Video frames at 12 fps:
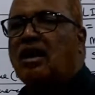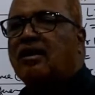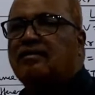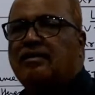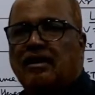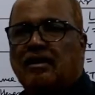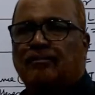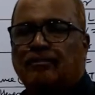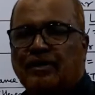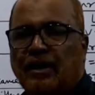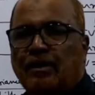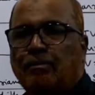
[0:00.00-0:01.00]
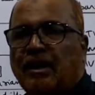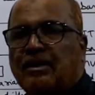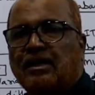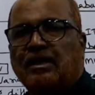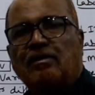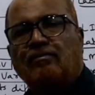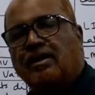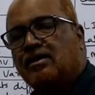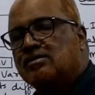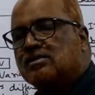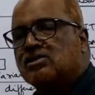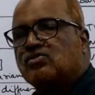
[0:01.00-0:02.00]
are there in material
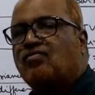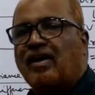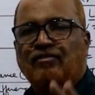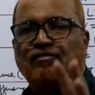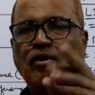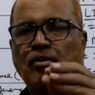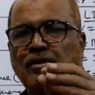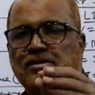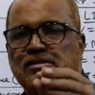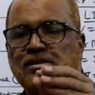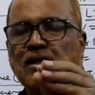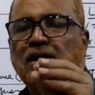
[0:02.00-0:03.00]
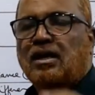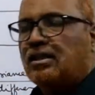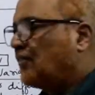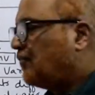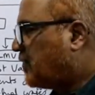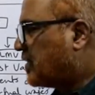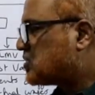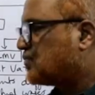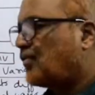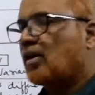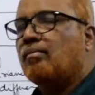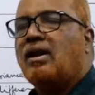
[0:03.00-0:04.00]
variances. 5 formulas. The first
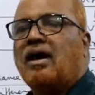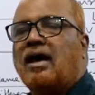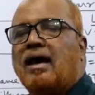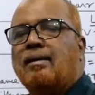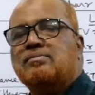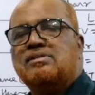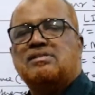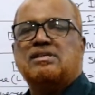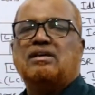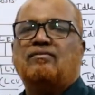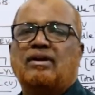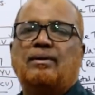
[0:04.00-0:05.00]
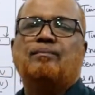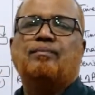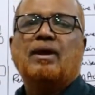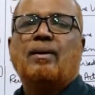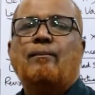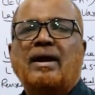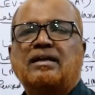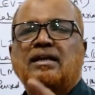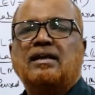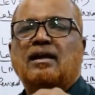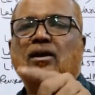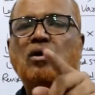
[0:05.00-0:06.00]
formula, MCV,
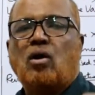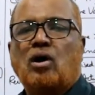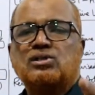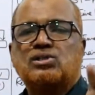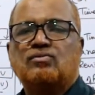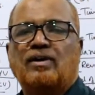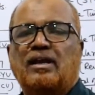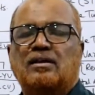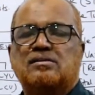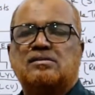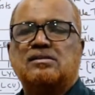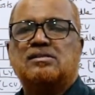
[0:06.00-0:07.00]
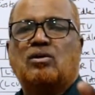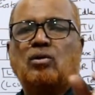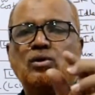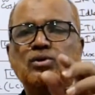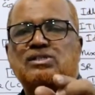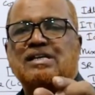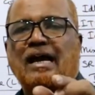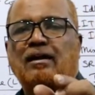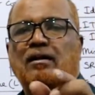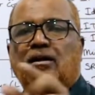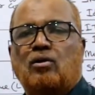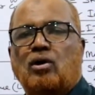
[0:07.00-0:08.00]
material cost variance, is equal to
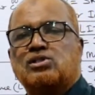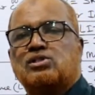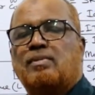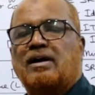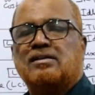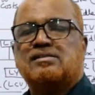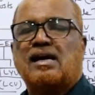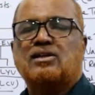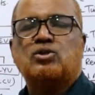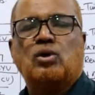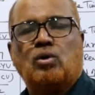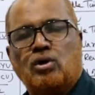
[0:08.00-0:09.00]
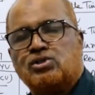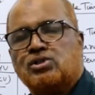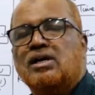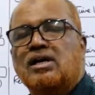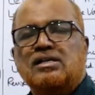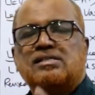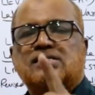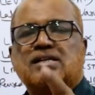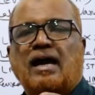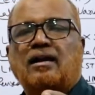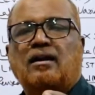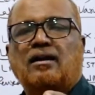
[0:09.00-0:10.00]
standard cost minus actual cost.
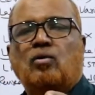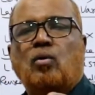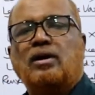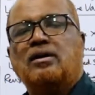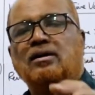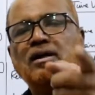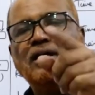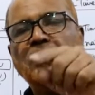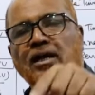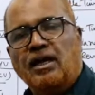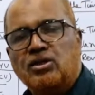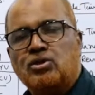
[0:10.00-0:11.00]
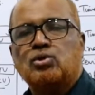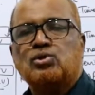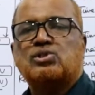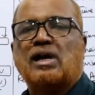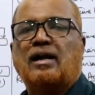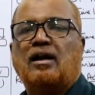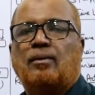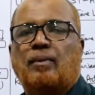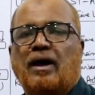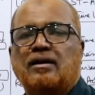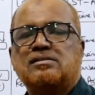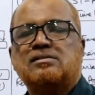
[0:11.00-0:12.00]
Standard quantity into standard
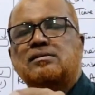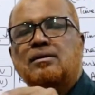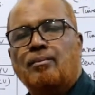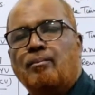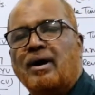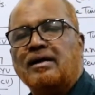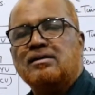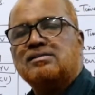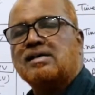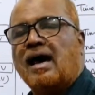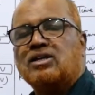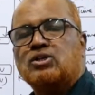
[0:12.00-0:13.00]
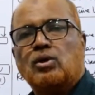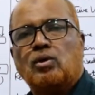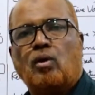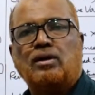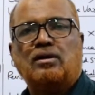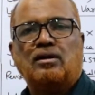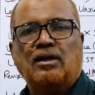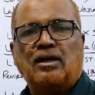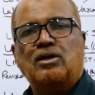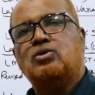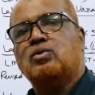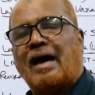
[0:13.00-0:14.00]
price minus actual quantity
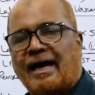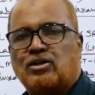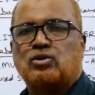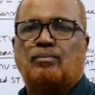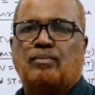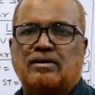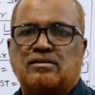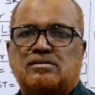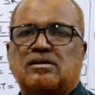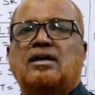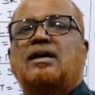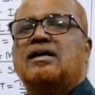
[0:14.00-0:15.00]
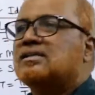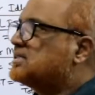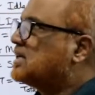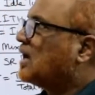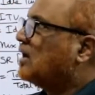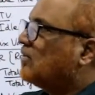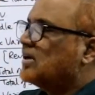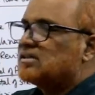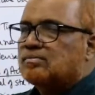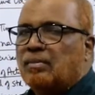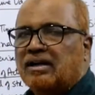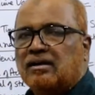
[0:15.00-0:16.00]
into actual price. Second one
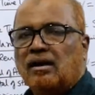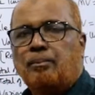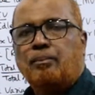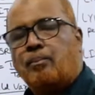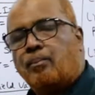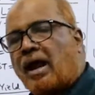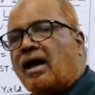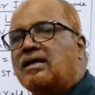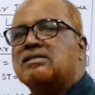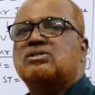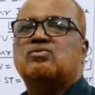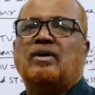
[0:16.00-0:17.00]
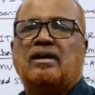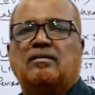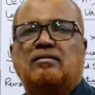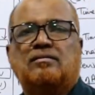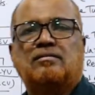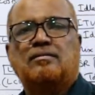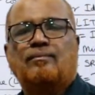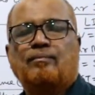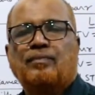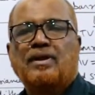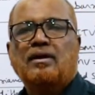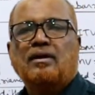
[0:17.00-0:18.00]
is material price variance.
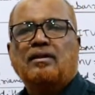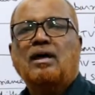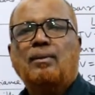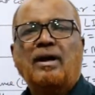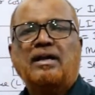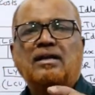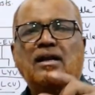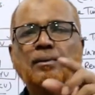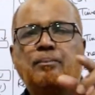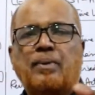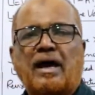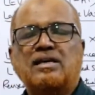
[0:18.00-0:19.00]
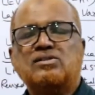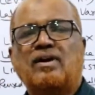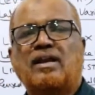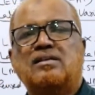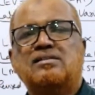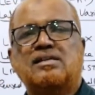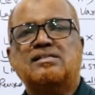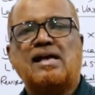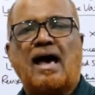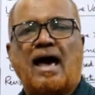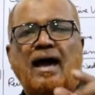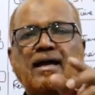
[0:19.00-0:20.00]
The material price variance
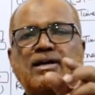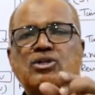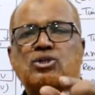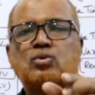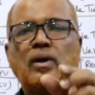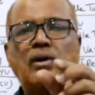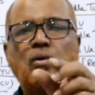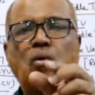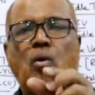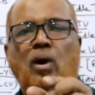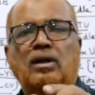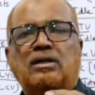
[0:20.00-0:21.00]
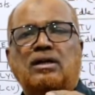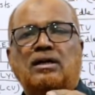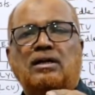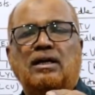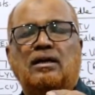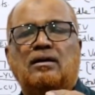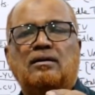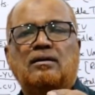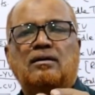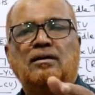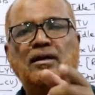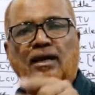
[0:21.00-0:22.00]
is actual quantity
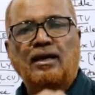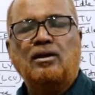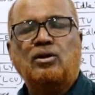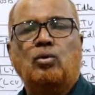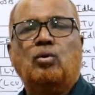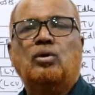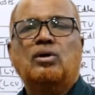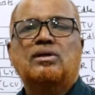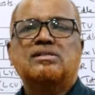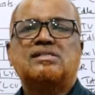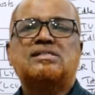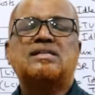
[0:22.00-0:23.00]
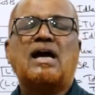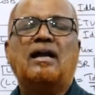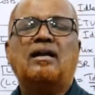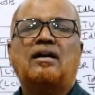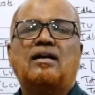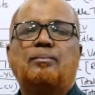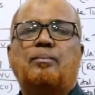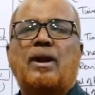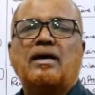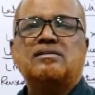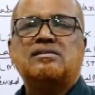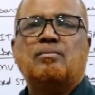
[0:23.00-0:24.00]
into standard
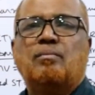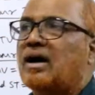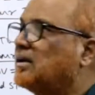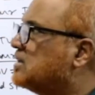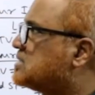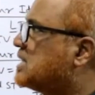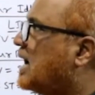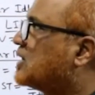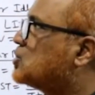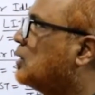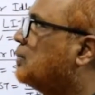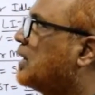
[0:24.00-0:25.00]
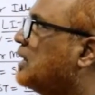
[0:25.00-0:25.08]
price minus actual